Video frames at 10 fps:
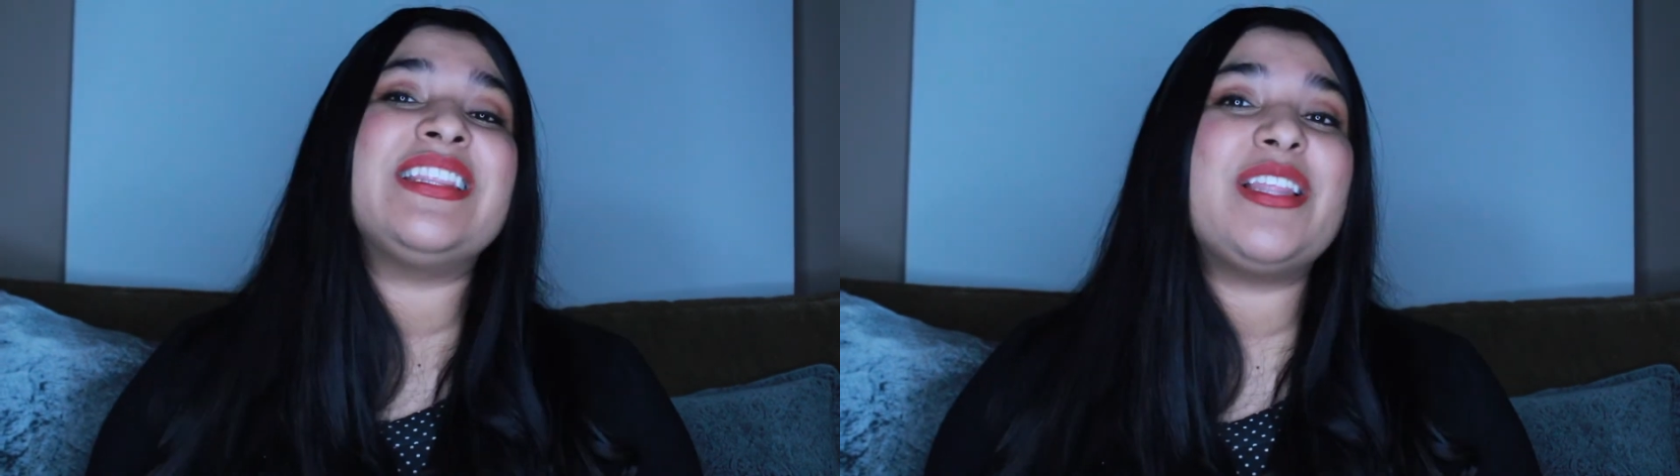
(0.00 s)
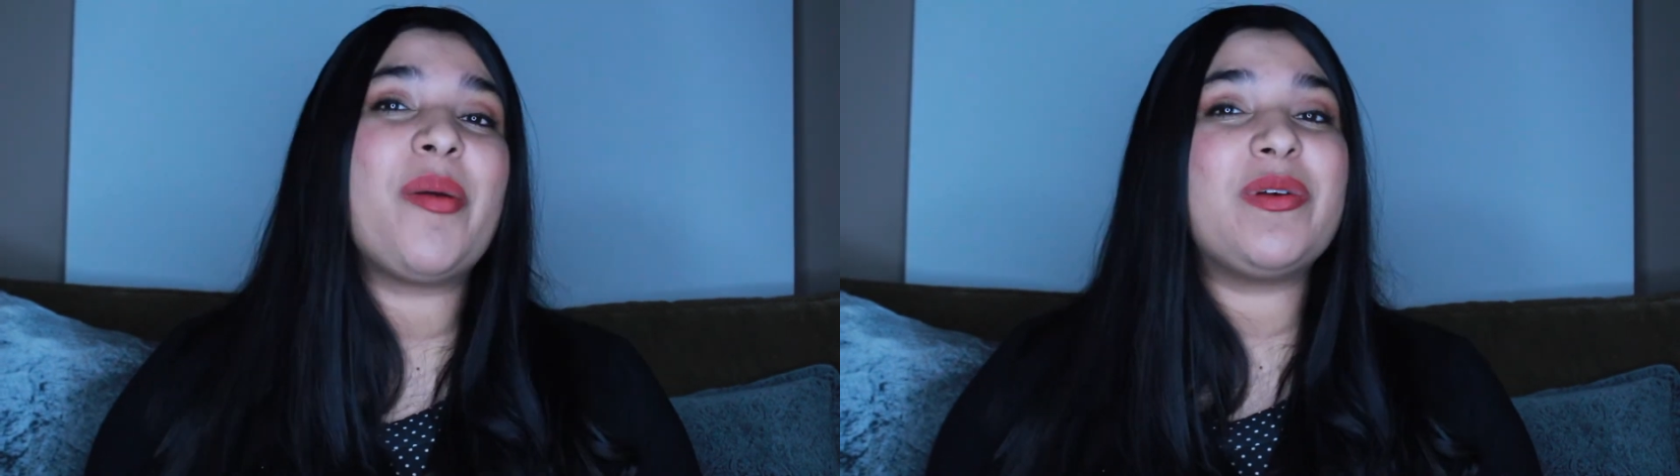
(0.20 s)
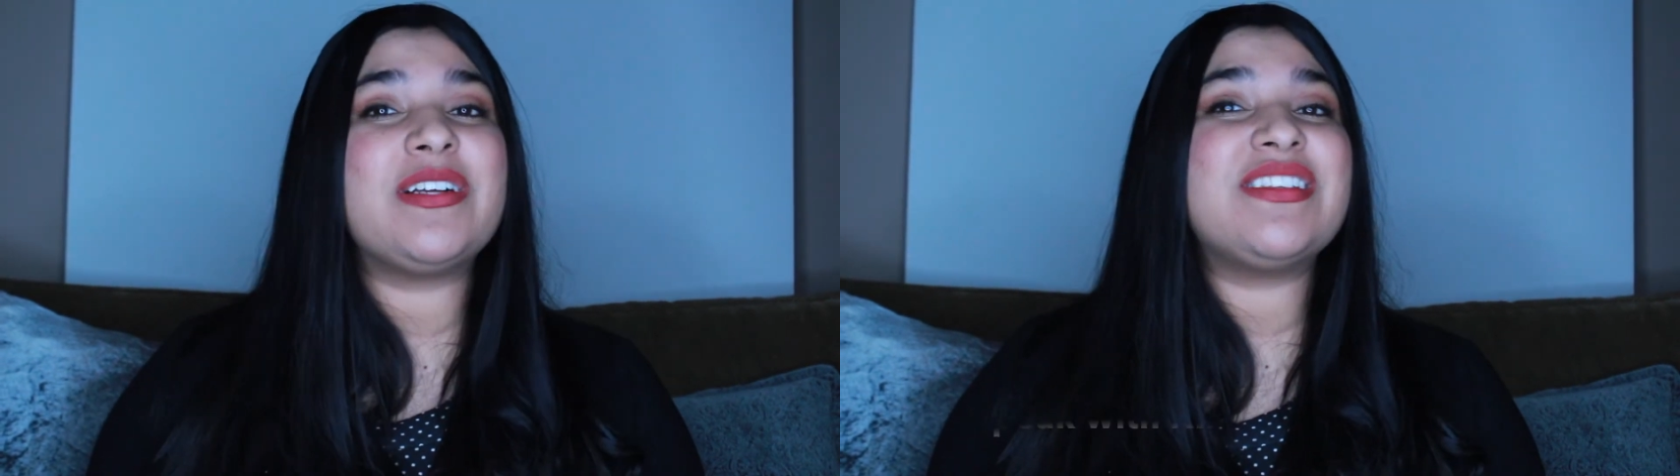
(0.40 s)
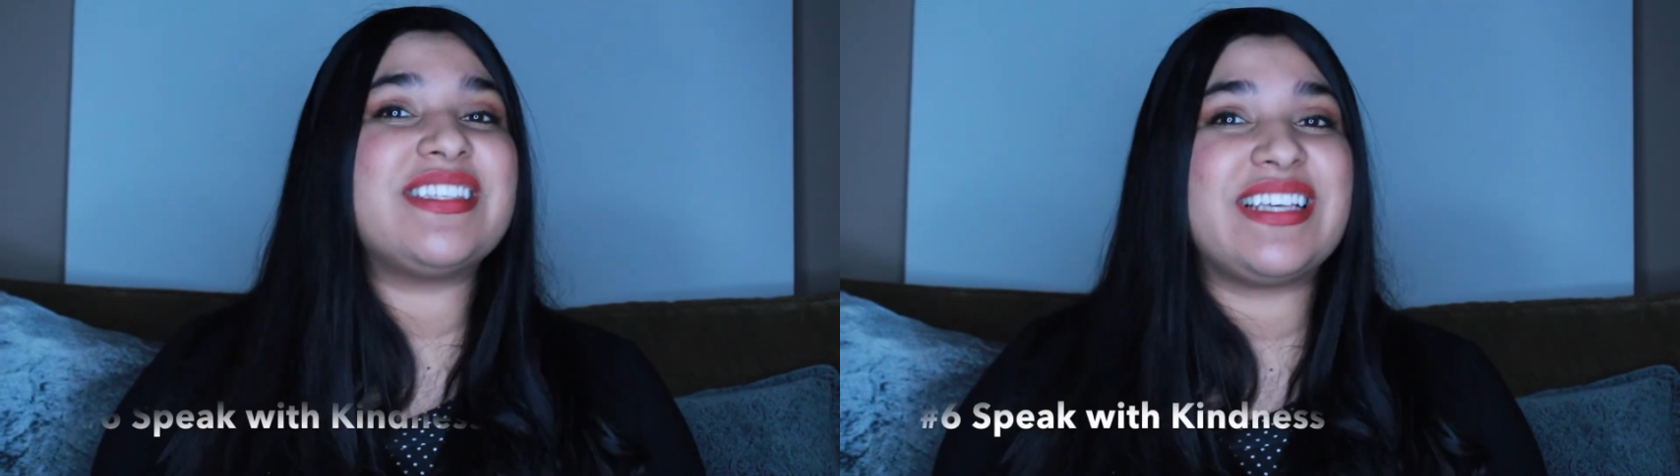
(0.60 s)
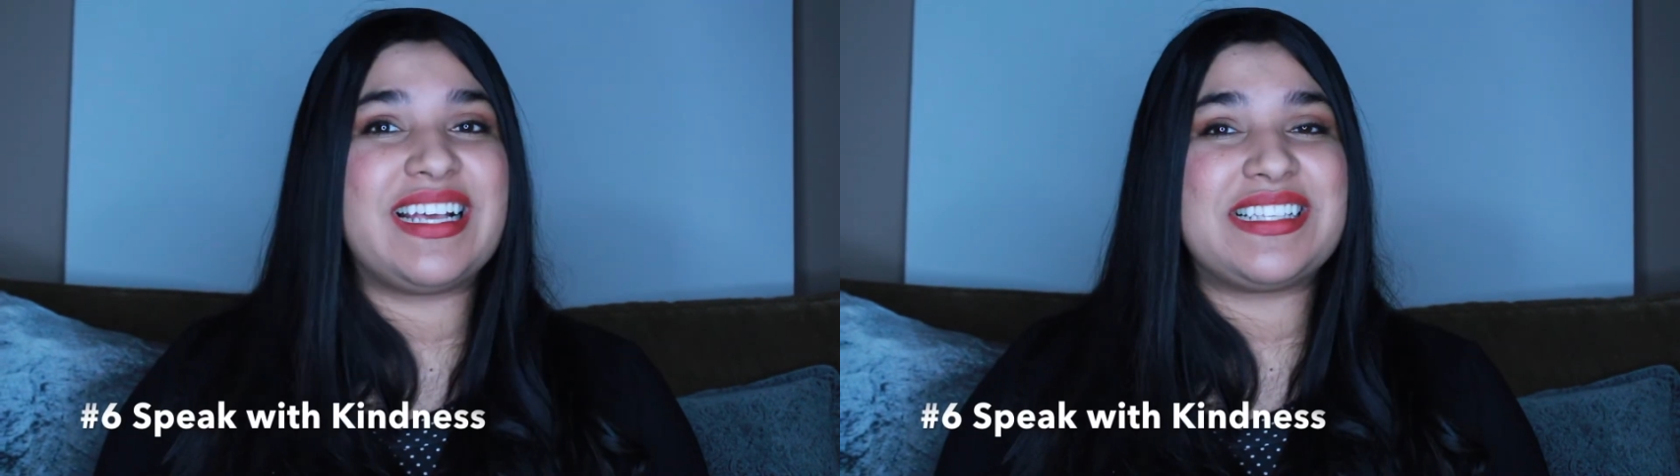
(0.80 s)
Number
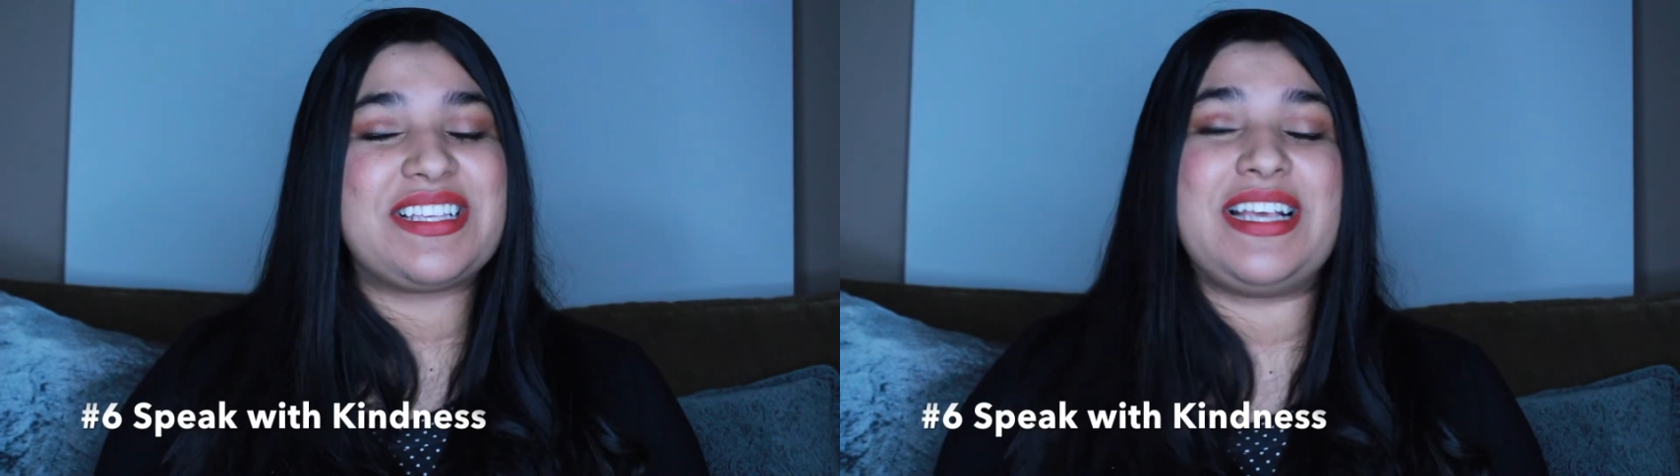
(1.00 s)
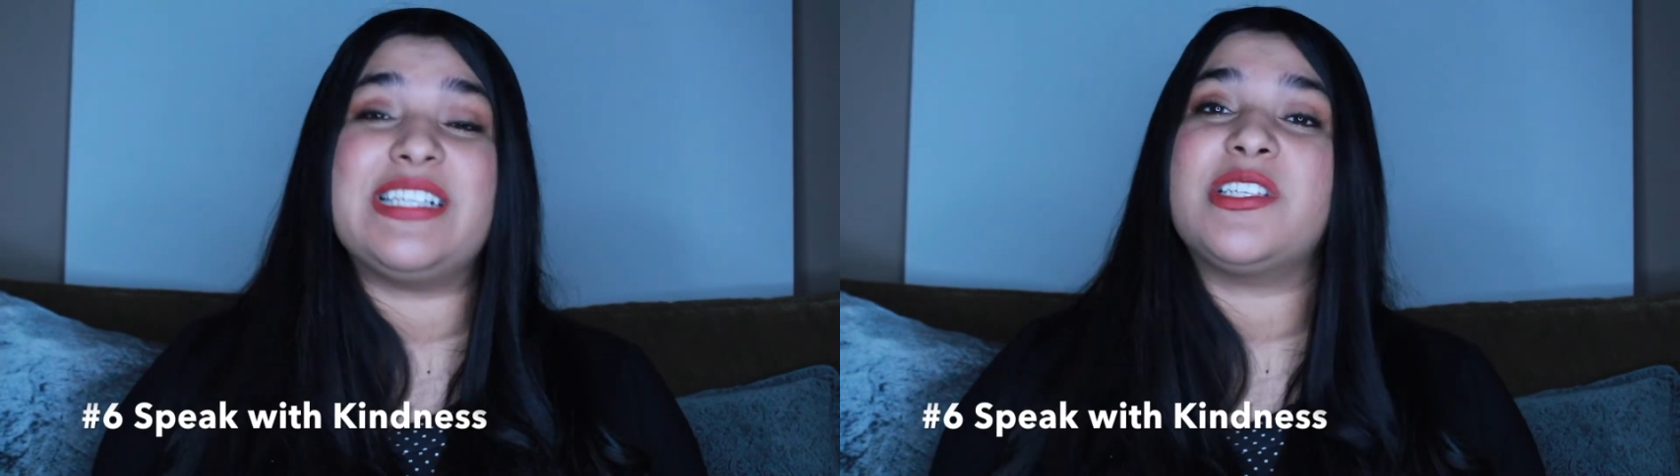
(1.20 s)
6 is